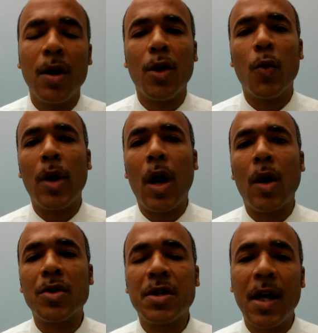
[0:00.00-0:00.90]
We
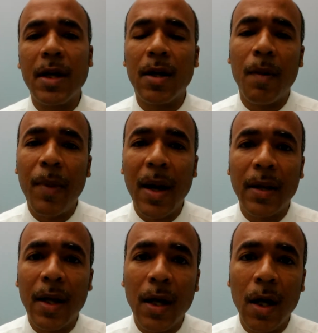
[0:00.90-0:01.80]
all synced up
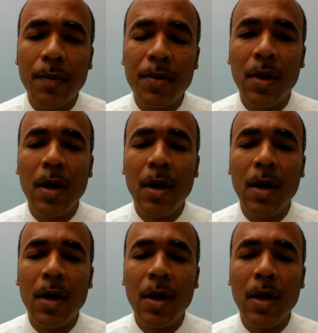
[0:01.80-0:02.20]
at the hip.